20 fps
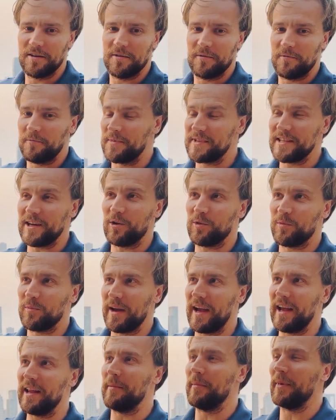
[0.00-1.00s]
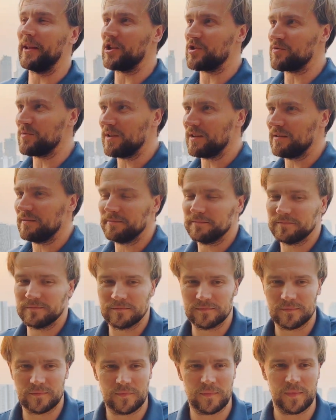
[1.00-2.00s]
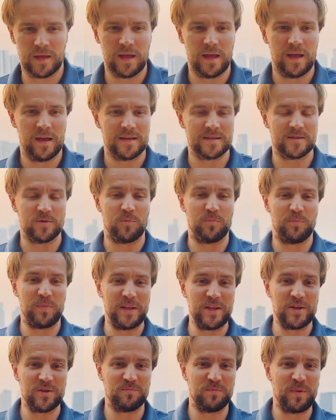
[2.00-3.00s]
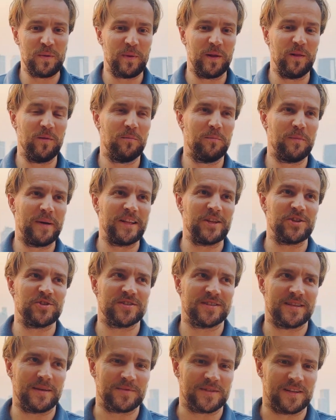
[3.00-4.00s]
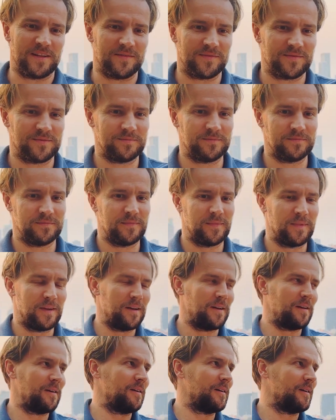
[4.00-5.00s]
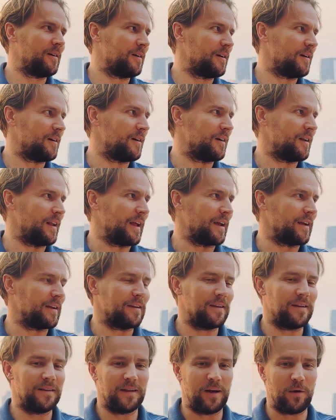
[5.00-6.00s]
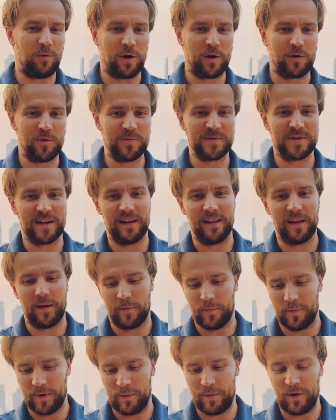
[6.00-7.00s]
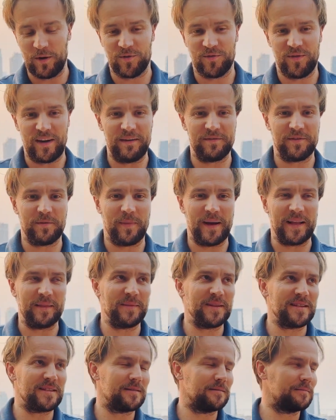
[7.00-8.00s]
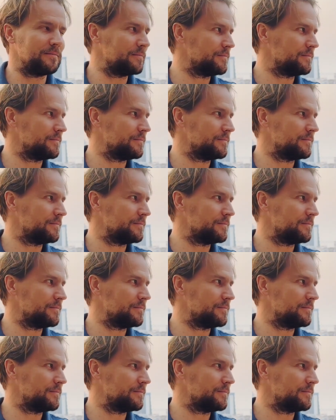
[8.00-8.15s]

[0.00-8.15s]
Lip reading: without any management. So people manage themselves. Like in our group there are like about 5 departments,